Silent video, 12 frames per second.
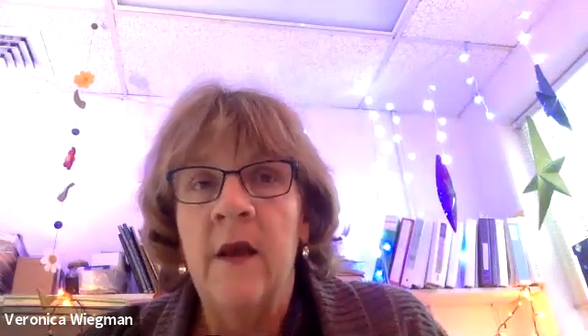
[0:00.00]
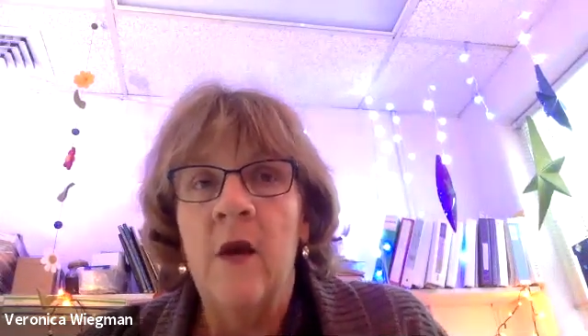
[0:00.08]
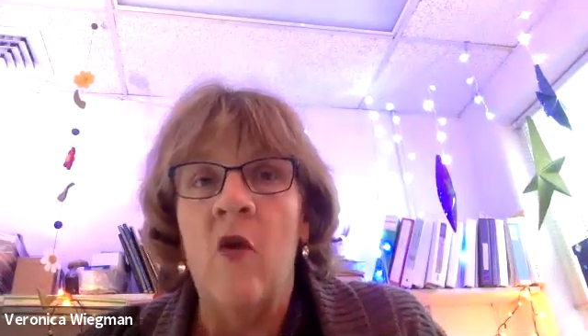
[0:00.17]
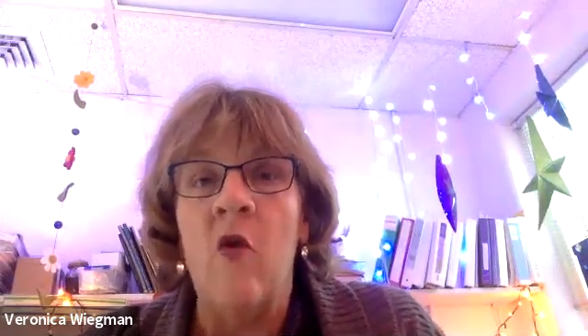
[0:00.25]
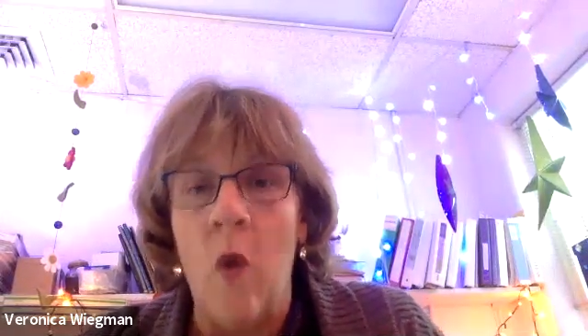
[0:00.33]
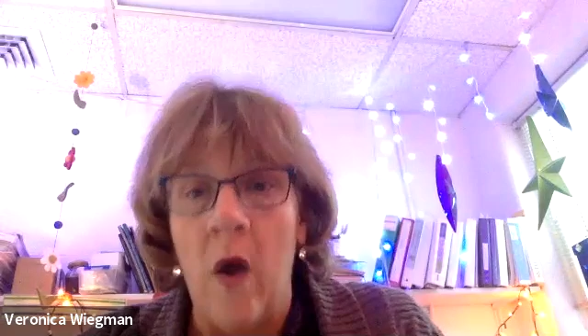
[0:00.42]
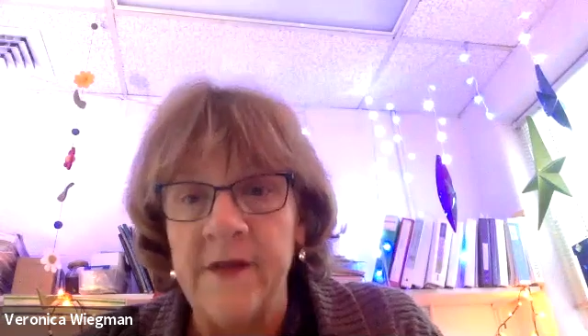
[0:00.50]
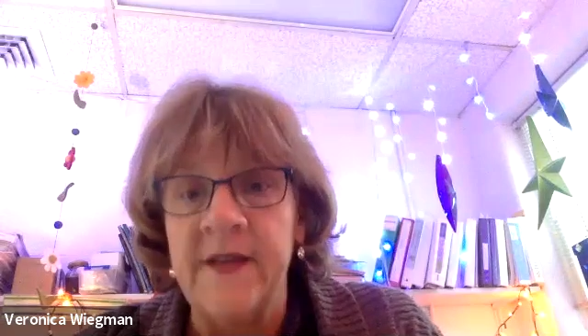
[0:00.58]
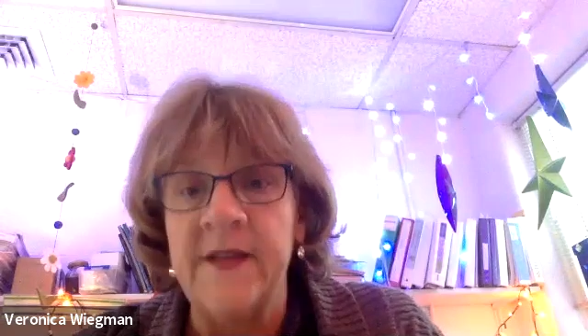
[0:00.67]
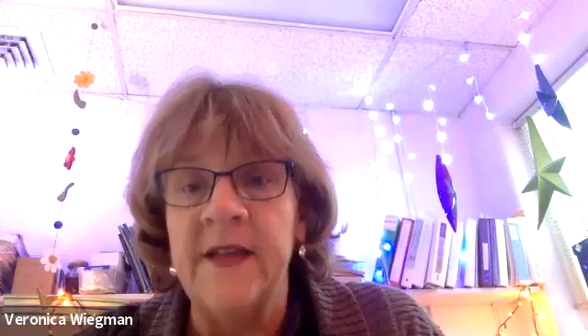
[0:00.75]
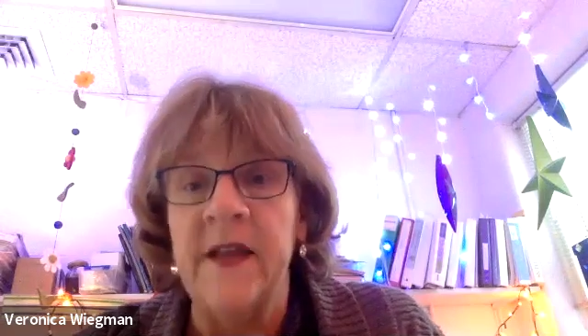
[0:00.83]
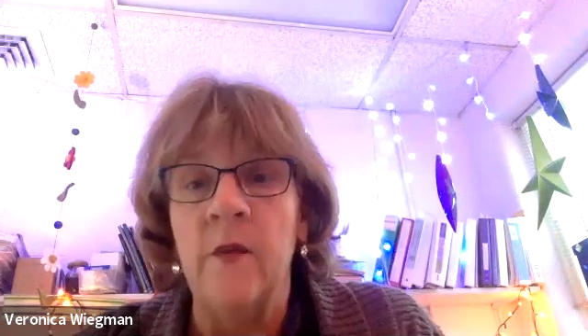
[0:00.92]

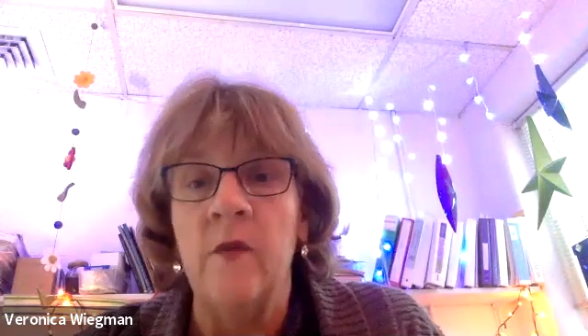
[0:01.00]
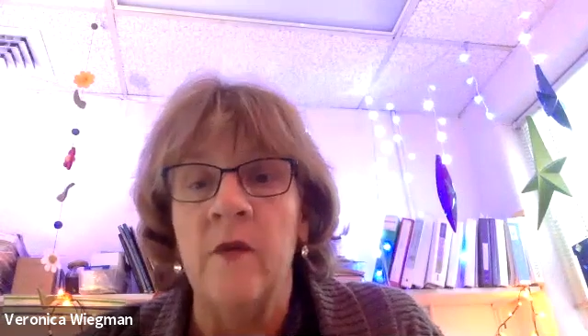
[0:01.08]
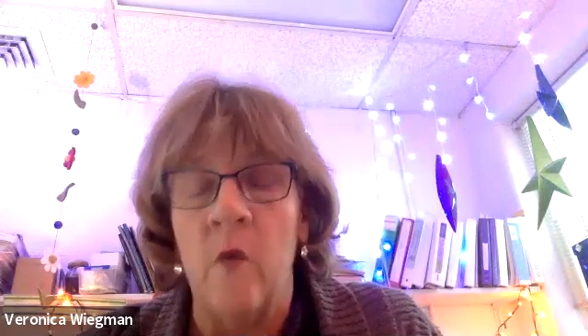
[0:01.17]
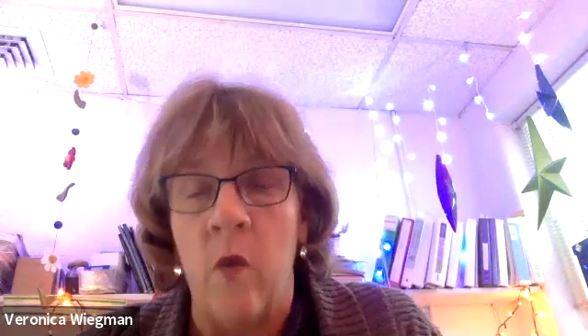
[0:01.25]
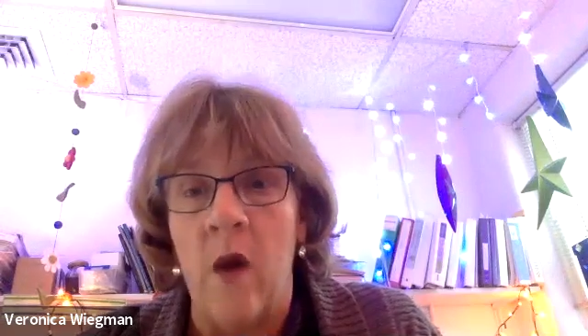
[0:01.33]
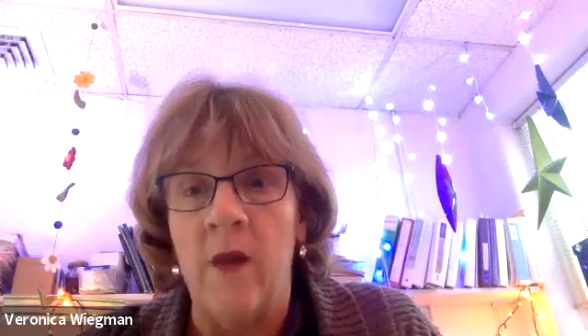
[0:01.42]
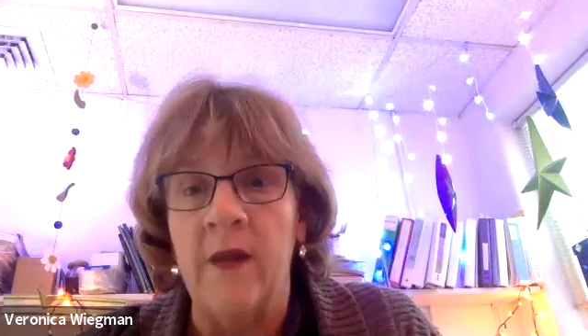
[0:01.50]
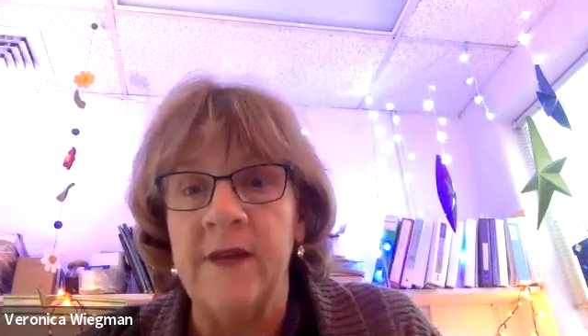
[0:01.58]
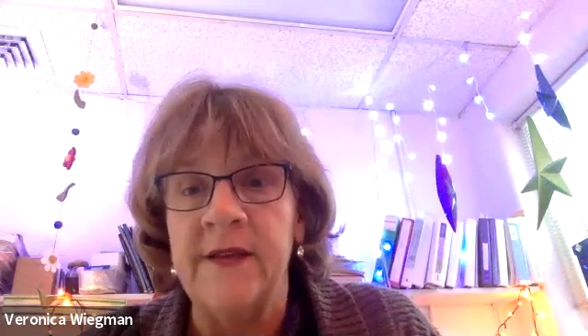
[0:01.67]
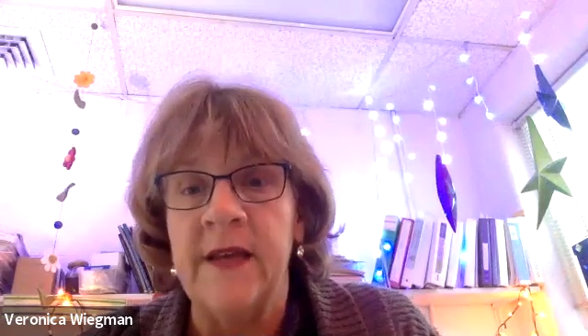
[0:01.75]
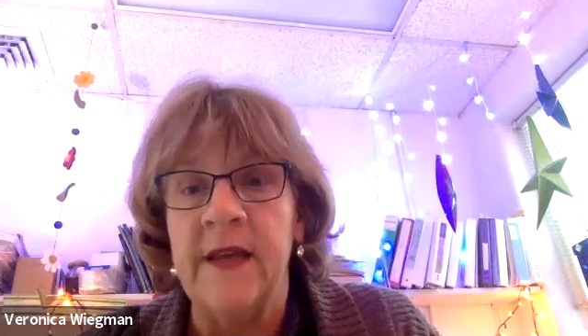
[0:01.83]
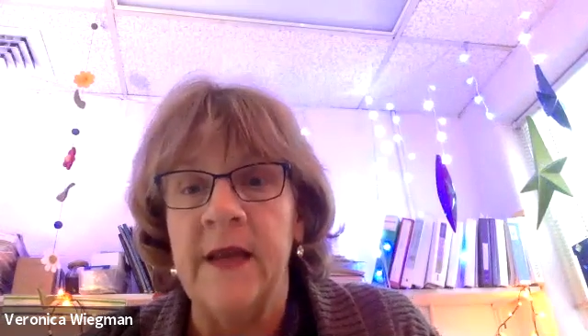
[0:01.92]
quantity with
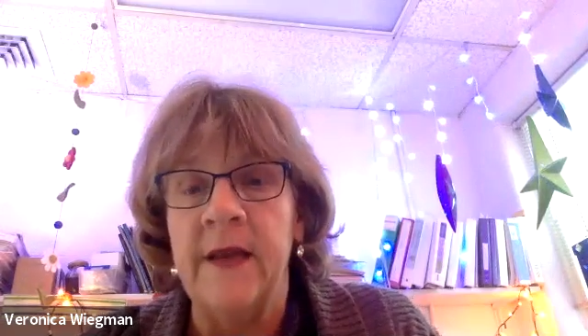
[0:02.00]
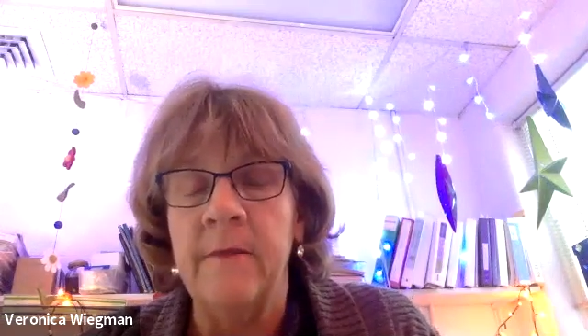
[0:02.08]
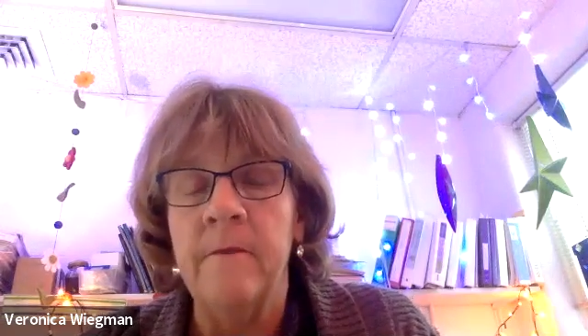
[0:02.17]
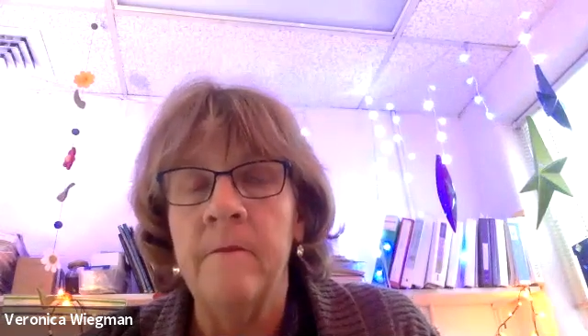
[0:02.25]
quality.